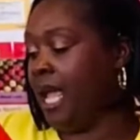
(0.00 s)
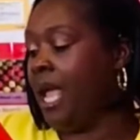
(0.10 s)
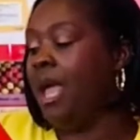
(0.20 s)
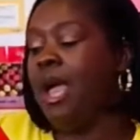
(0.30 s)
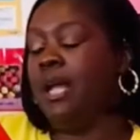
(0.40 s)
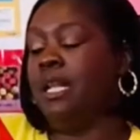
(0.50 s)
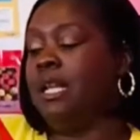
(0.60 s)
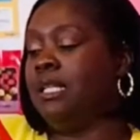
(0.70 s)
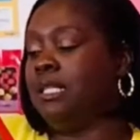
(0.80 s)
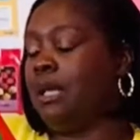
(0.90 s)
and then it's
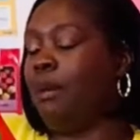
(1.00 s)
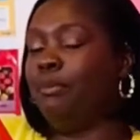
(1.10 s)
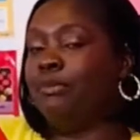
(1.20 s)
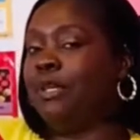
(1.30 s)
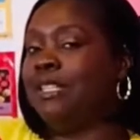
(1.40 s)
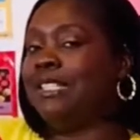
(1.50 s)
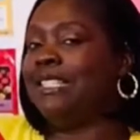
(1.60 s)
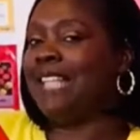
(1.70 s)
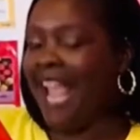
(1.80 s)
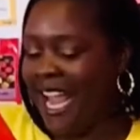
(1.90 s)
is 8
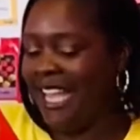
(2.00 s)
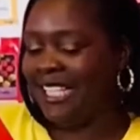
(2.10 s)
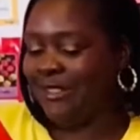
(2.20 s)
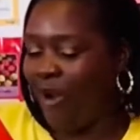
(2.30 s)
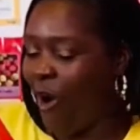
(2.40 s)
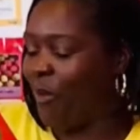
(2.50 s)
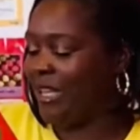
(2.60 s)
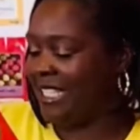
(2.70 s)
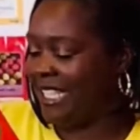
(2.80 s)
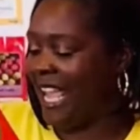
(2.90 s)
is always
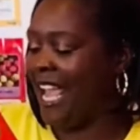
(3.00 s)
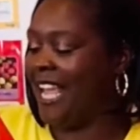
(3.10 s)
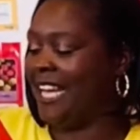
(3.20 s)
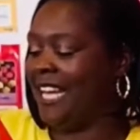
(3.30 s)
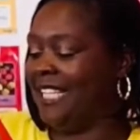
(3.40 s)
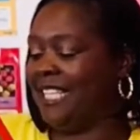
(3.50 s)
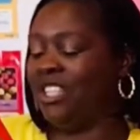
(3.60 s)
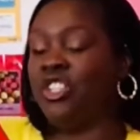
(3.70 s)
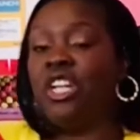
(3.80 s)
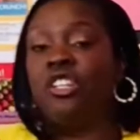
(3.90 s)
late, and then it said
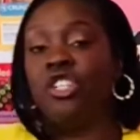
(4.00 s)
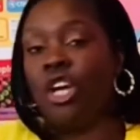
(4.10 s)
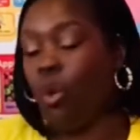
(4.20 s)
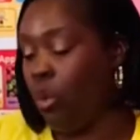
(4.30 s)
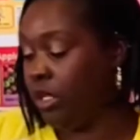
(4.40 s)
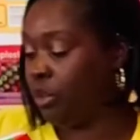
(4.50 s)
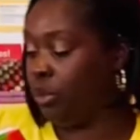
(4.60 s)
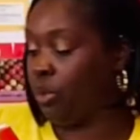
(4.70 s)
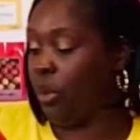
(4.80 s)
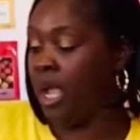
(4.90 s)
chicka chicka 1 2 3.